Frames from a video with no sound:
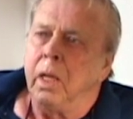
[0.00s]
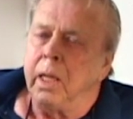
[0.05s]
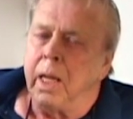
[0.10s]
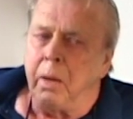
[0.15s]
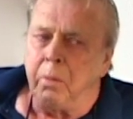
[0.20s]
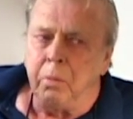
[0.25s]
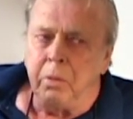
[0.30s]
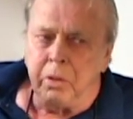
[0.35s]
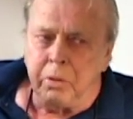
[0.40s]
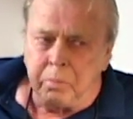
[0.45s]

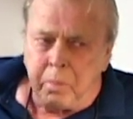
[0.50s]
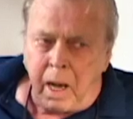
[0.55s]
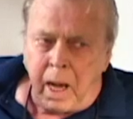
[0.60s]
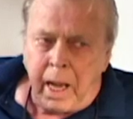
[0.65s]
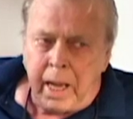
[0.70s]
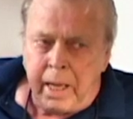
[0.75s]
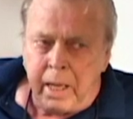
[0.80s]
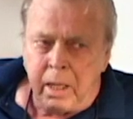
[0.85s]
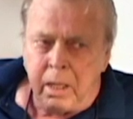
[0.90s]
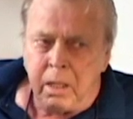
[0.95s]
That was
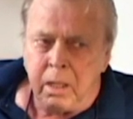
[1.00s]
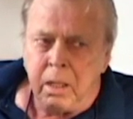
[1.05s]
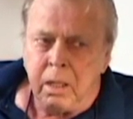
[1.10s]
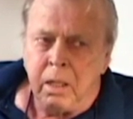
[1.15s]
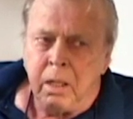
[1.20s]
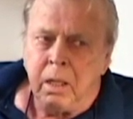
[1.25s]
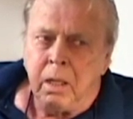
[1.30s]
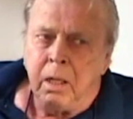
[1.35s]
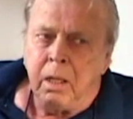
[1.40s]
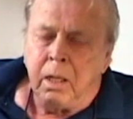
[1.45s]
my,
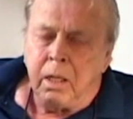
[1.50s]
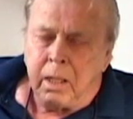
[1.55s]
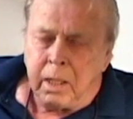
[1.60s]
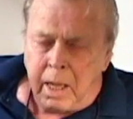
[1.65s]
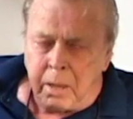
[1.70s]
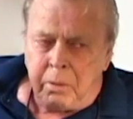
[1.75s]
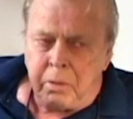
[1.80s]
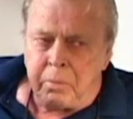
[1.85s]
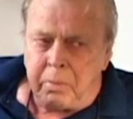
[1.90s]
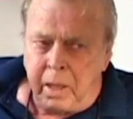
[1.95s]

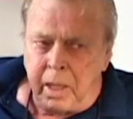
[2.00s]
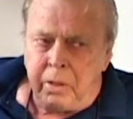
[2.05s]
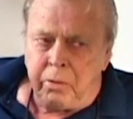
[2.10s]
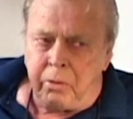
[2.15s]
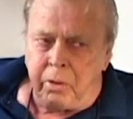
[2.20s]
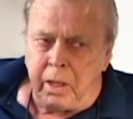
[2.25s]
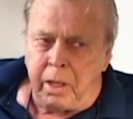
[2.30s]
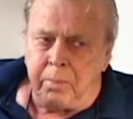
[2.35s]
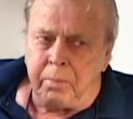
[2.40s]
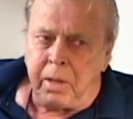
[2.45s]
that was my
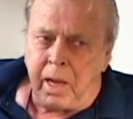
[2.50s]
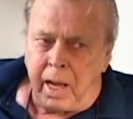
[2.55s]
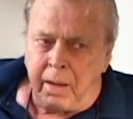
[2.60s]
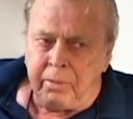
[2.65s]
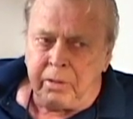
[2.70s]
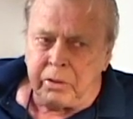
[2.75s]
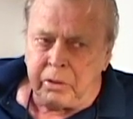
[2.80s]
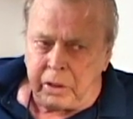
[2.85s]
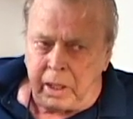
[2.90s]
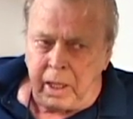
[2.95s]
dream, to
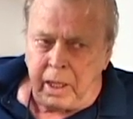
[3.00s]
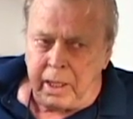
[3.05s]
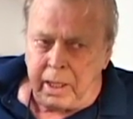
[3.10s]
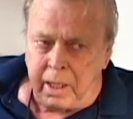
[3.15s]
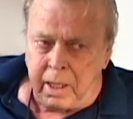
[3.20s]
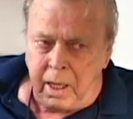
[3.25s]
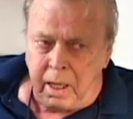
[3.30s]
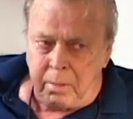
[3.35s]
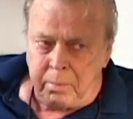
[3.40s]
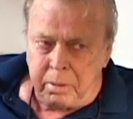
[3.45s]
have a sailing
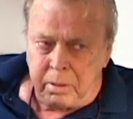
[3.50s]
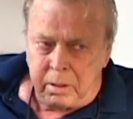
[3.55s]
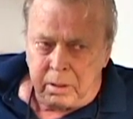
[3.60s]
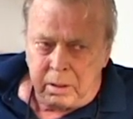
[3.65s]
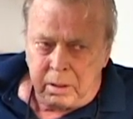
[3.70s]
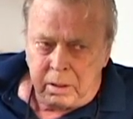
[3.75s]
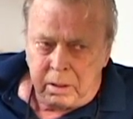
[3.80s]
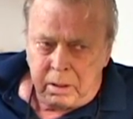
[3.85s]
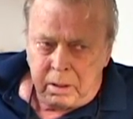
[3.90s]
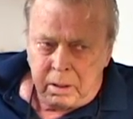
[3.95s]
club.
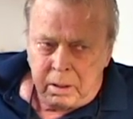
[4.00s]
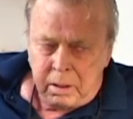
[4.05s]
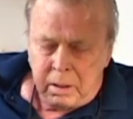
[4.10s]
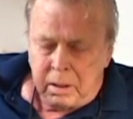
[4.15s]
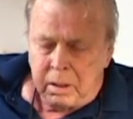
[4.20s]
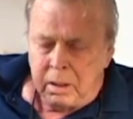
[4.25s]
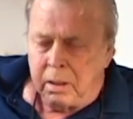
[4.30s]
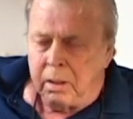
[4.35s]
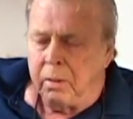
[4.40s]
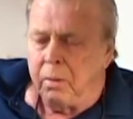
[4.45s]

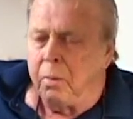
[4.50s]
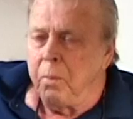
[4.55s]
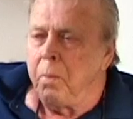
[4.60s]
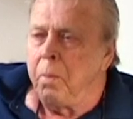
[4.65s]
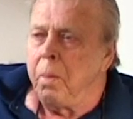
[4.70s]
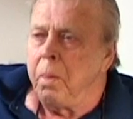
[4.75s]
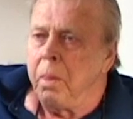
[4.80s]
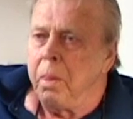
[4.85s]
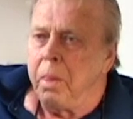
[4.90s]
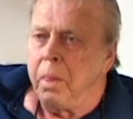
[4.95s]
But
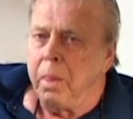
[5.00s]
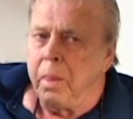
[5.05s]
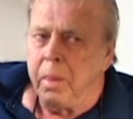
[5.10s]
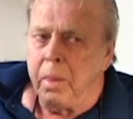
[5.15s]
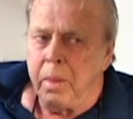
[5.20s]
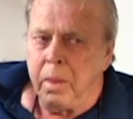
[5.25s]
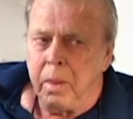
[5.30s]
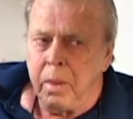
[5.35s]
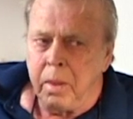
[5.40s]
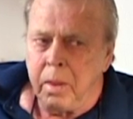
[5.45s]

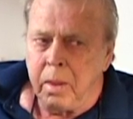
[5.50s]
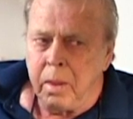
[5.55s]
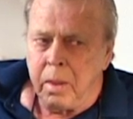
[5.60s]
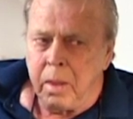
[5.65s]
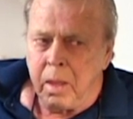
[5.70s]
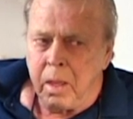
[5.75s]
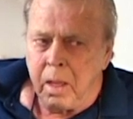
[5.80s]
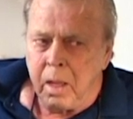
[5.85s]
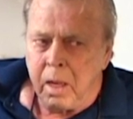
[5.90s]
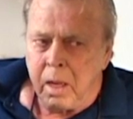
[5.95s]
sailing was
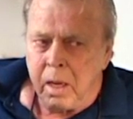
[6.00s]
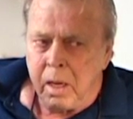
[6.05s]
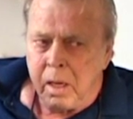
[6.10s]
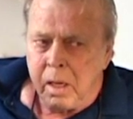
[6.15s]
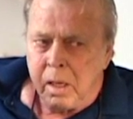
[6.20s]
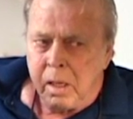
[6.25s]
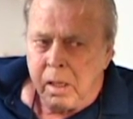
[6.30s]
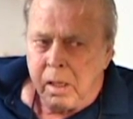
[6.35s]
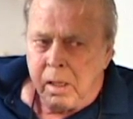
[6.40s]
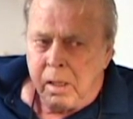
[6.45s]

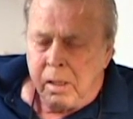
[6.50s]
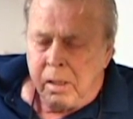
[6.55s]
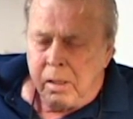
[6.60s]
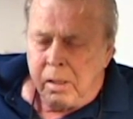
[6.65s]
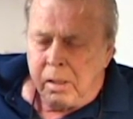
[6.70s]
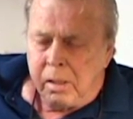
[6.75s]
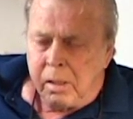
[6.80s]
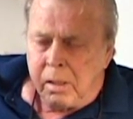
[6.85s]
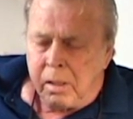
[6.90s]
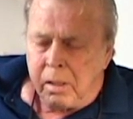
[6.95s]
infeasible
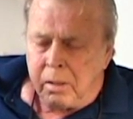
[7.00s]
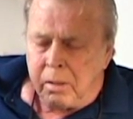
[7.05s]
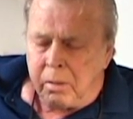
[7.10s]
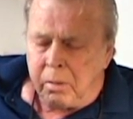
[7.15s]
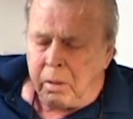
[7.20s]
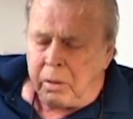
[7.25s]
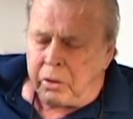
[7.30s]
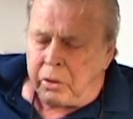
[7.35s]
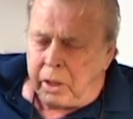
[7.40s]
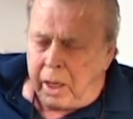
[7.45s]
for the...
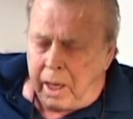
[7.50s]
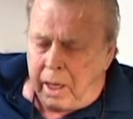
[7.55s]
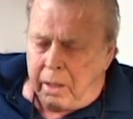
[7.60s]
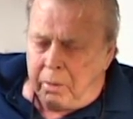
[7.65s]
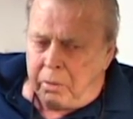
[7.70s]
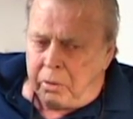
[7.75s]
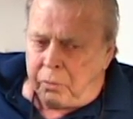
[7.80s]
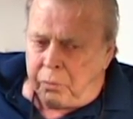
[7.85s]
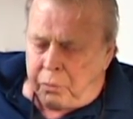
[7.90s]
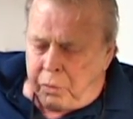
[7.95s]
Well, sailing was